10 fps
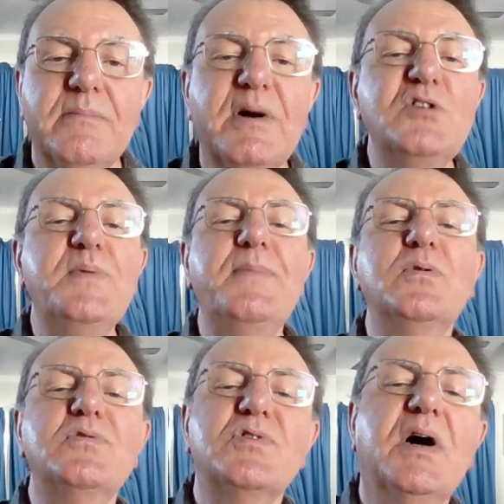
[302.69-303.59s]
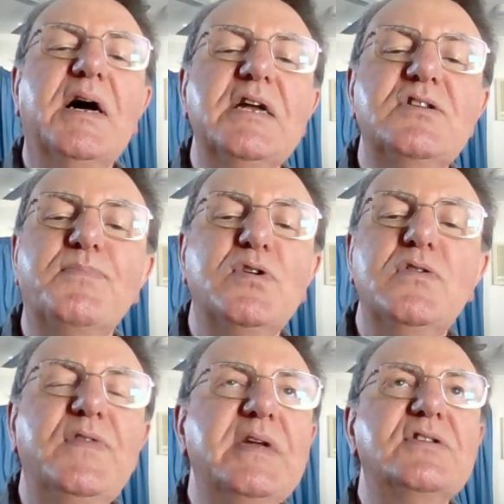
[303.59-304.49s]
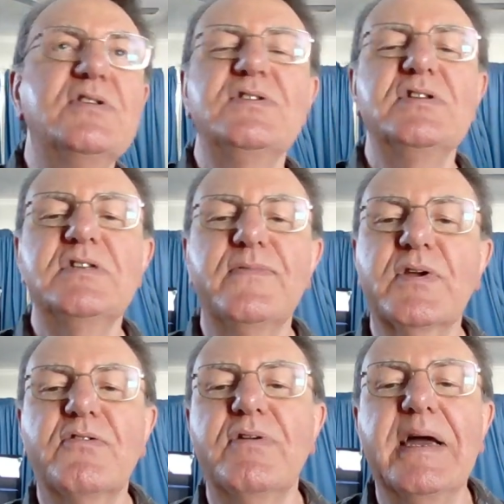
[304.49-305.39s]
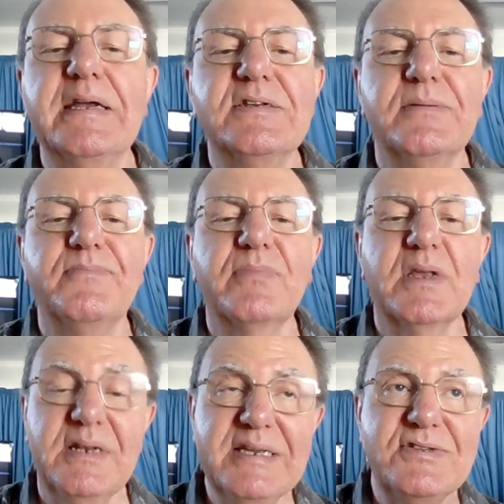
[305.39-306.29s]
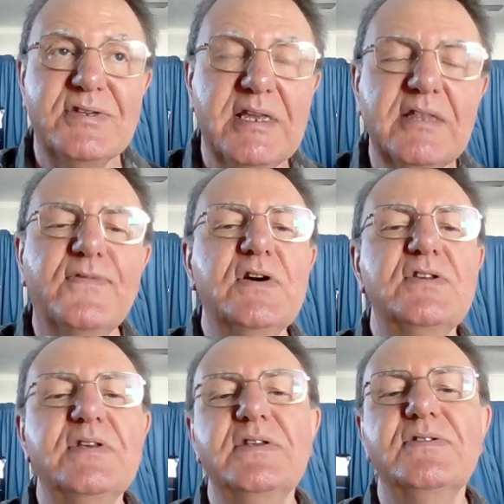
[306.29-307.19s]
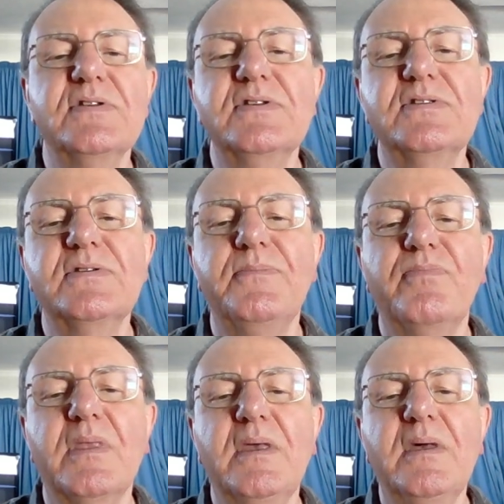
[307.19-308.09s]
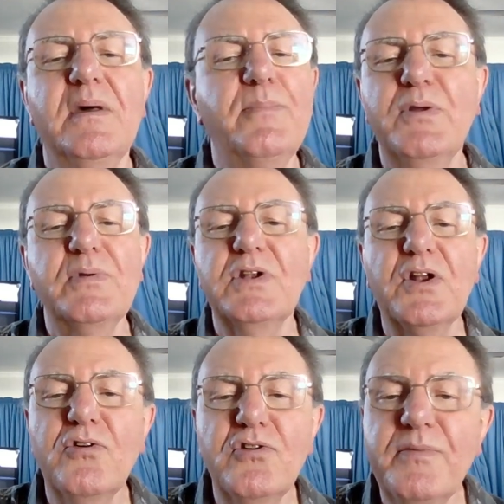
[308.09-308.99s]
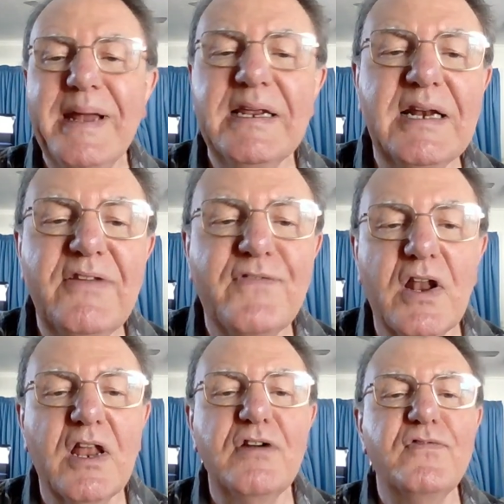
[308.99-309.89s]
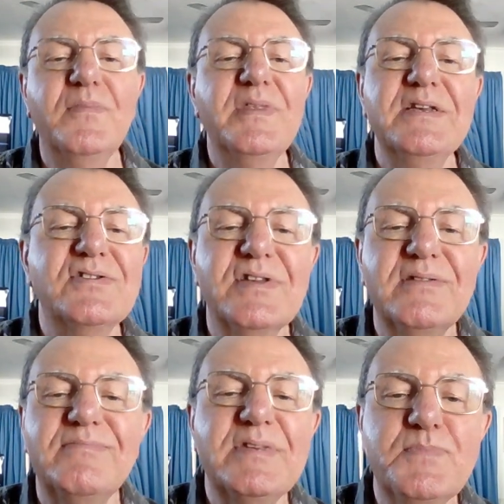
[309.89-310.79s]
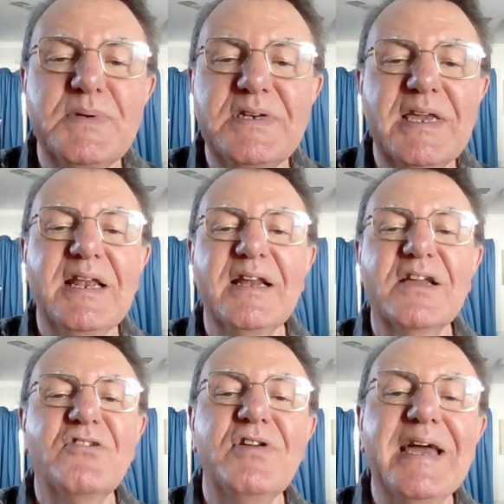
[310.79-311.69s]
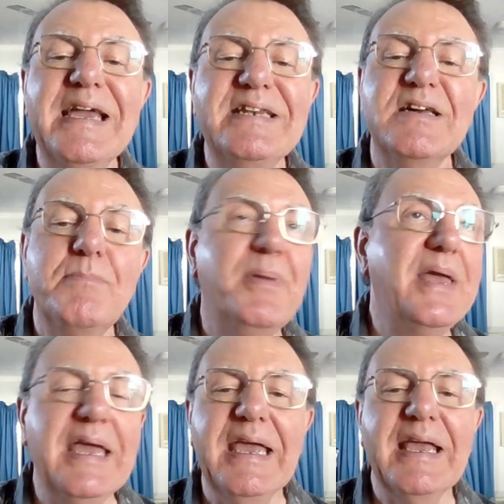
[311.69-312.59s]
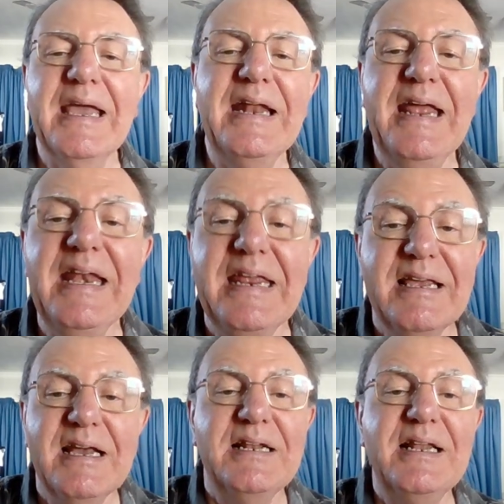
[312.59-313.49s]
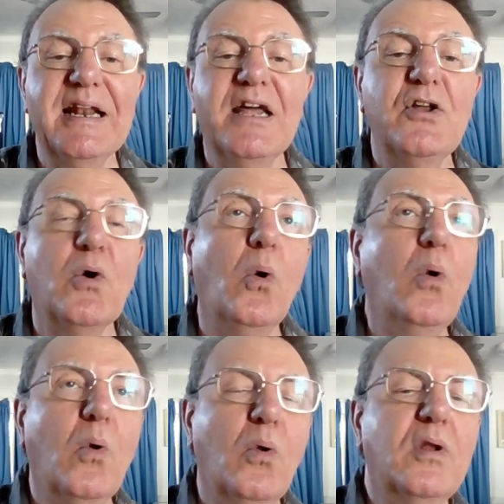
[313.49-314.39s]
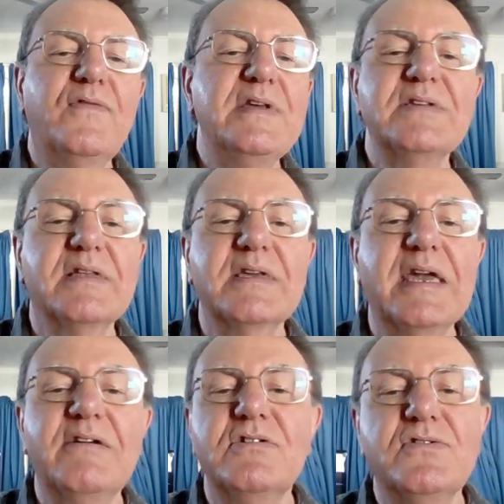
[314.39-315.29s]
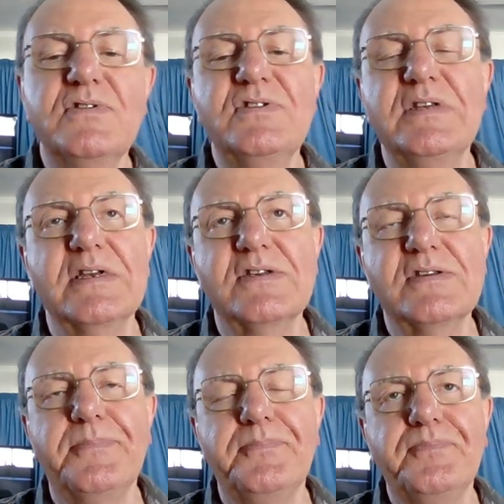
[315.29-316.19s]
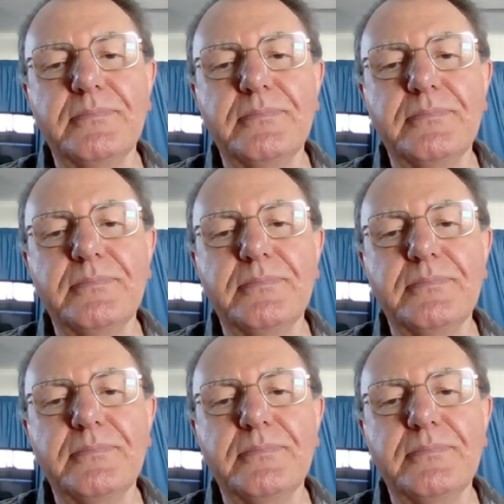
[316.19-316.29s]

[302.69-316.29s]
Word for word: Most people try to prove the existence of a creator, at least in the first instance. But it would not automatically follow from this that this particular creator being had any, let alone all, of these other characteristics.